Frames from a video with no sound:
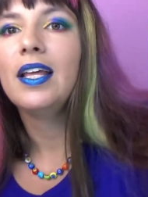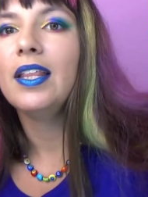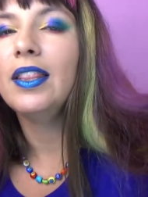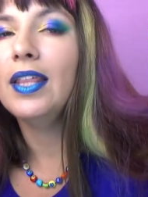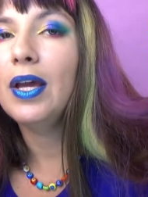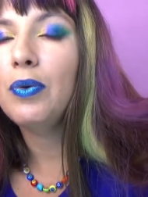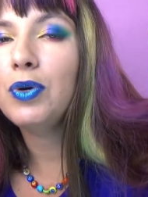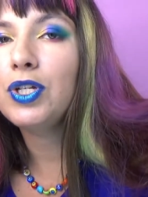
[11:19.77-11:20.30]

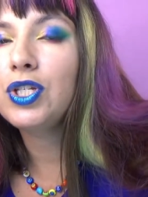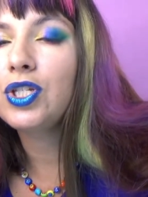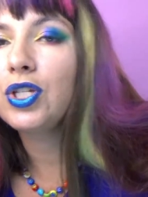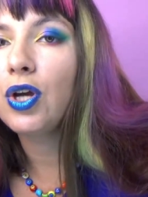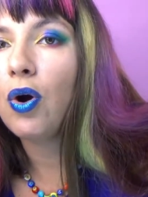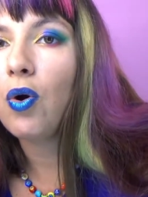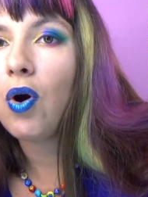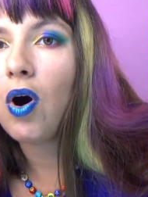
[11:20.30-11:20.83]
They were
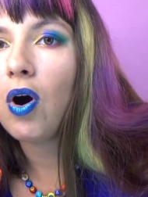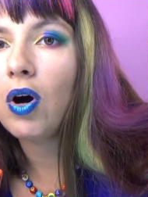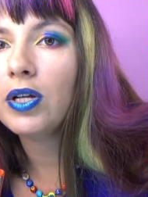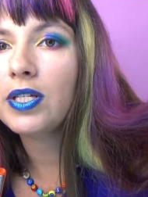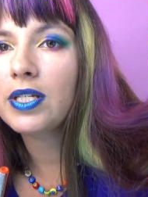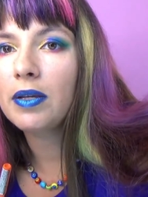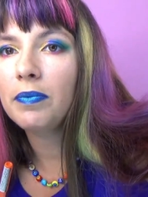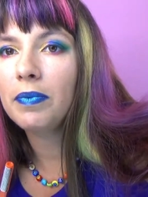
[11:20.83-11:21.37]
so
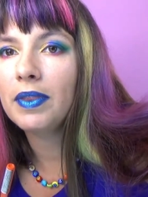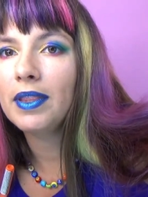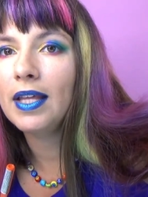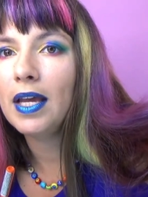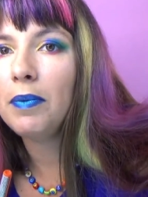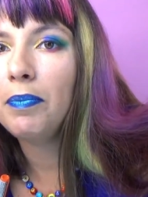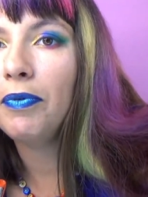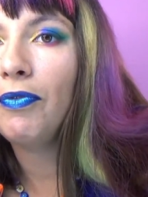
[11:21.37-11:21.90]
awesome.
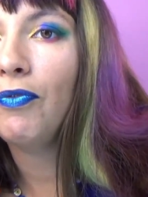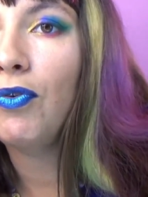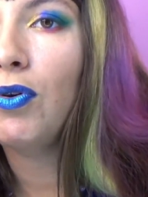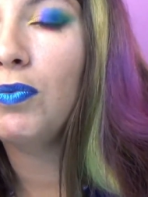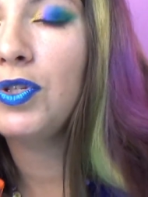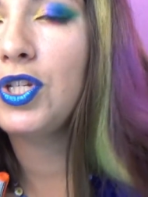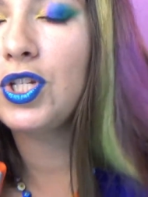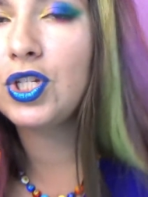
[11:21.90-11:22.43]
They
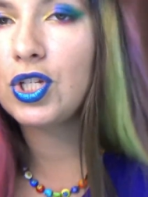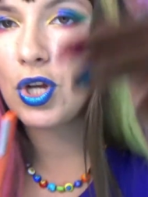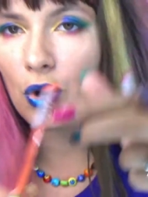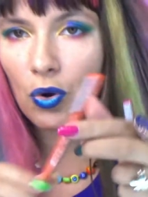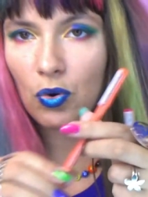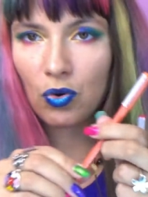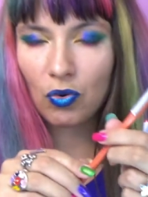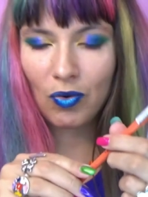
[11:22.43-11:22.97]
performed
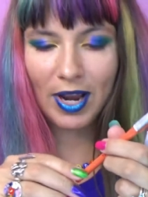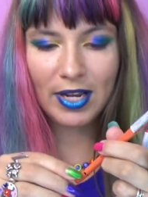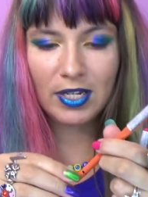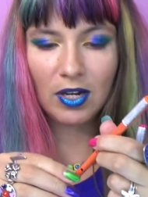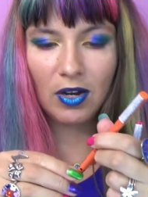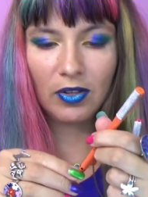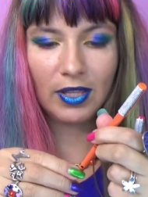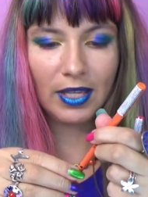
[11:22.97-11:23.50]
so great
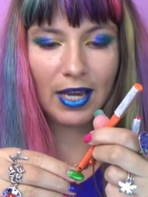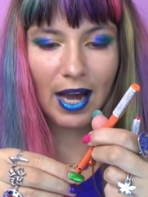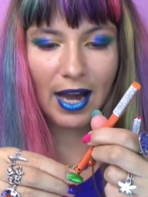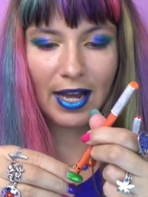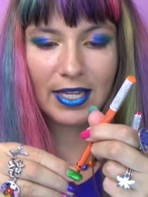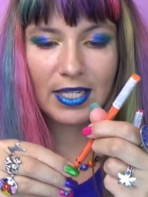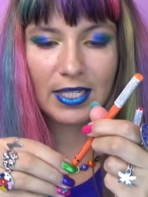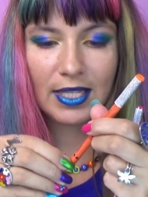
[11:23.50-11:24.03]
on the
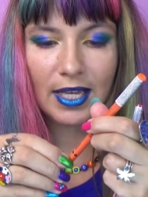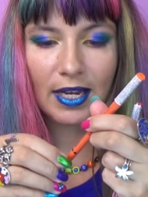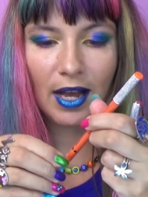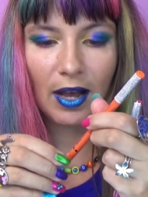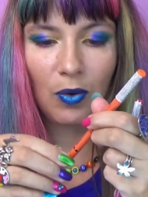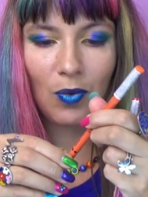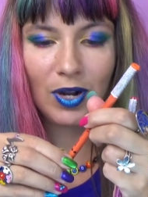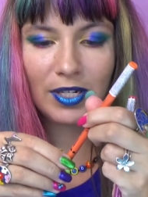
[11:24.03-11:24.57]
eyes that
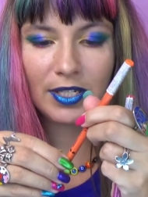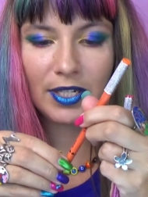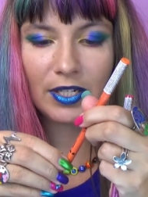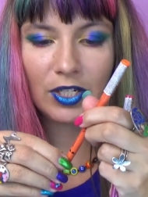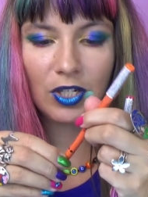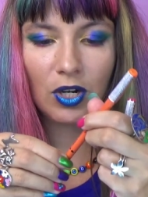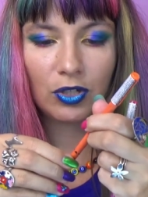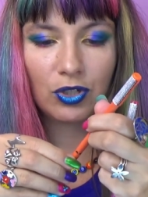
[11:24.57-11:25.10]
I went
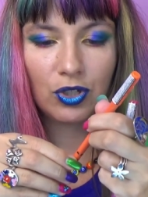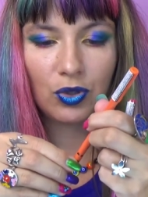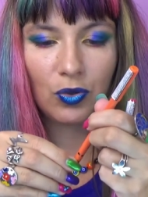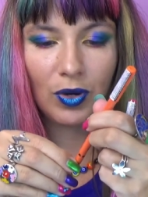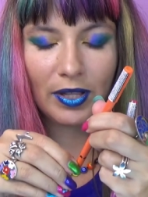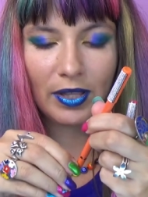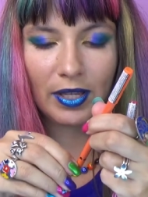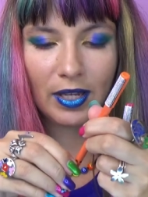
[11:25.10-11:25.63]
and got two
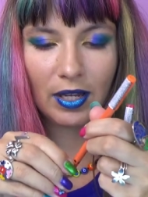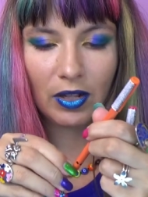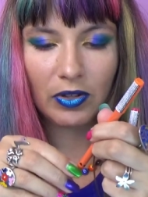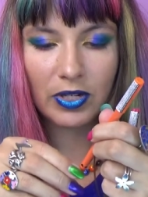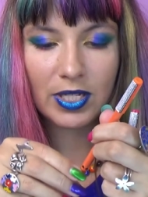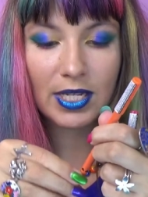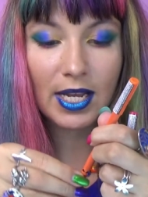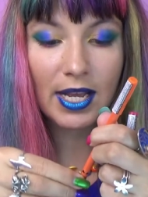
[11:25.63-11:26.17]
other
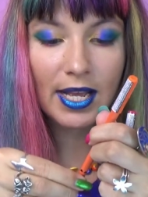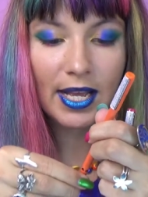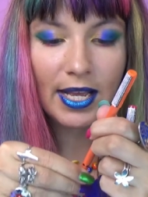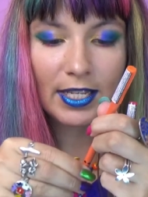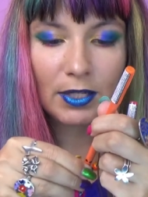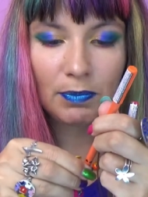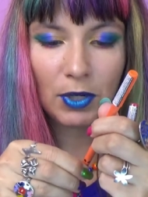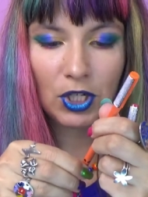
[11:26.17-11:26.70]
colors,
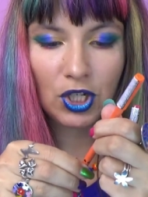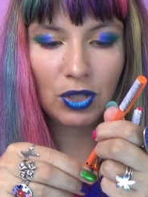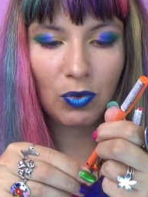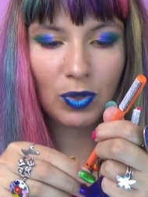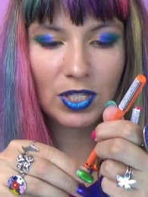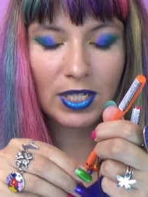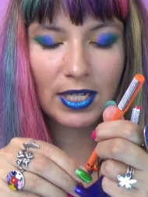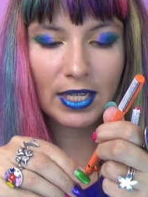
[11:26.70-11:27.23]
especially
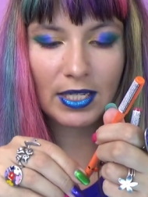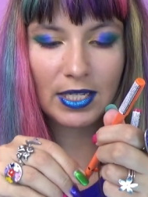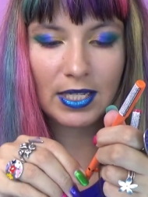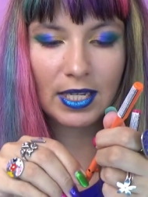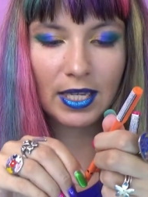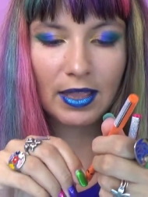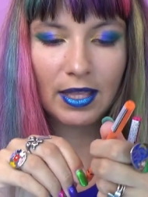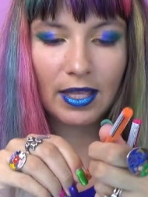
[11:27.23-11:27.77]
once again
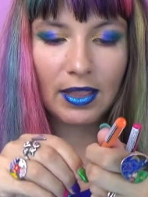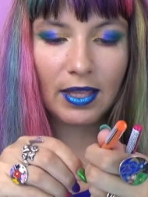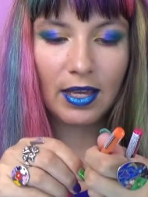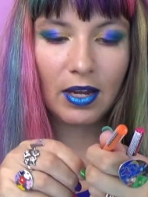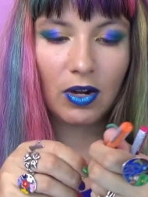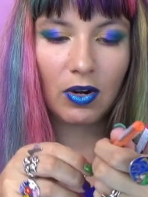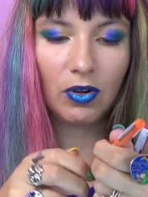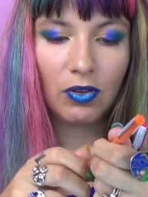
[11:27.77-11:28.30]
seeing that they
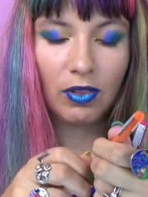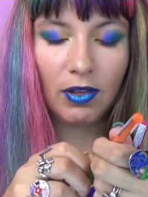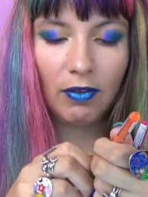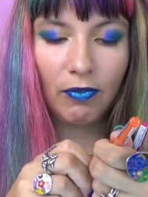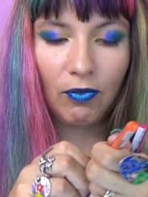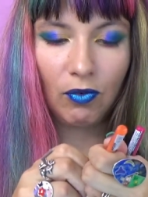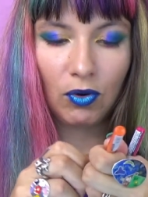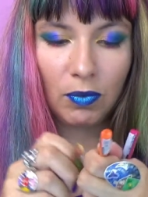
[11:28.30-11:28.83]
are on the
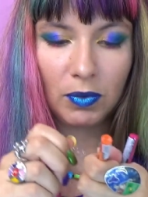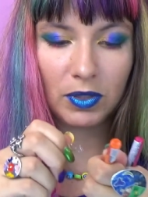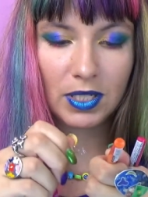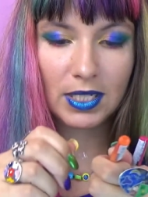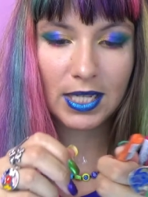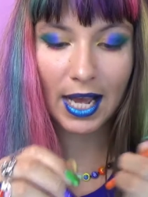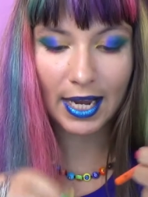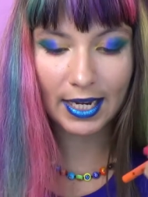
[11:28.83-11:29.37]
affordable
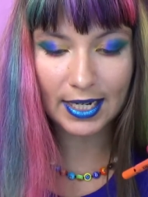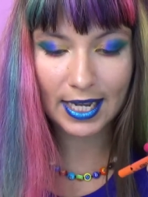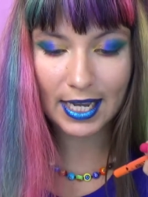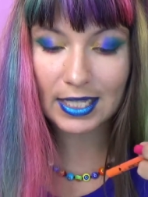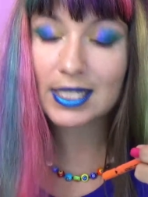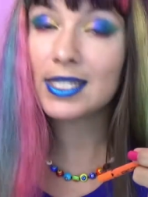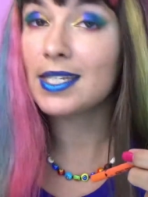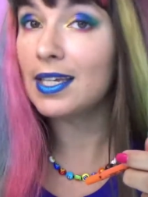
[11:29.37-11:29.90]
side
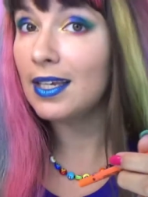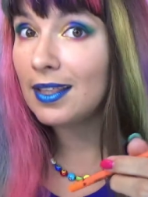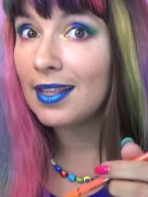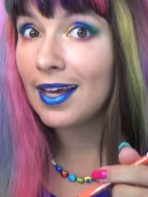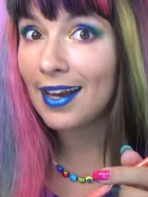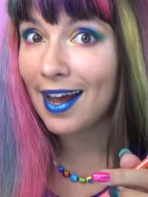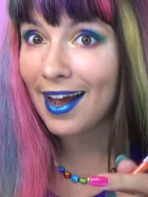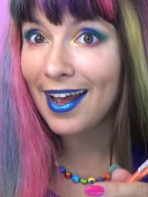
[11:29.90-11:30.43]
and seeing
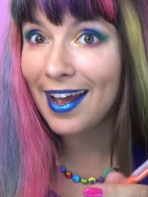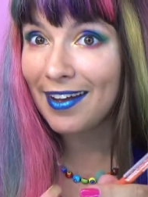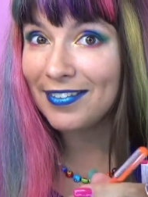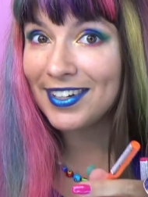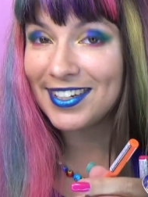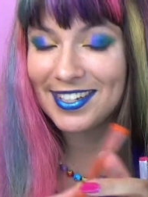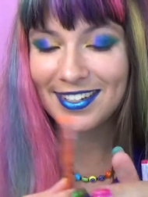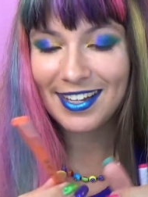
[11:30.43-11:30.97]
that I
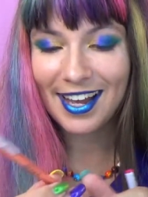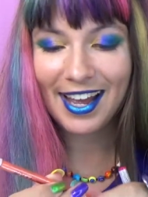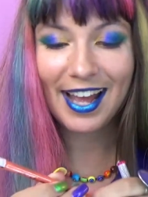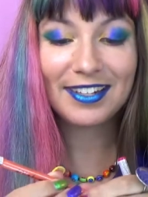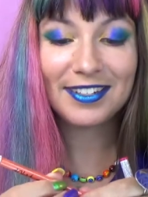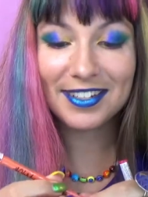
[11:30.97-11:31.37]
haven't had